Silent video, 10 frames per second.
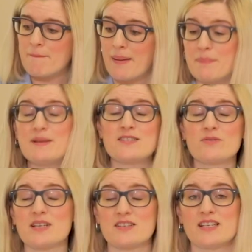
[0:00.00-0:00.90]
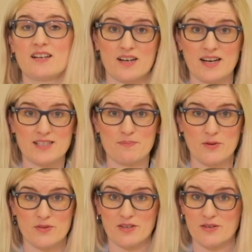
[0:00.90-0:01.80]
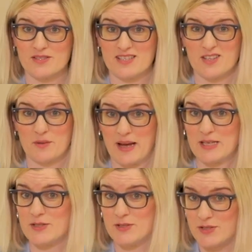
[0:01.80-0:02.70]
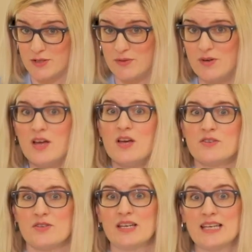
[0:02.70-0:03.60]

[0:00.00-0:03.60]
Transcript: Babies don't actually learn how to blow their nose until they're about 2, so you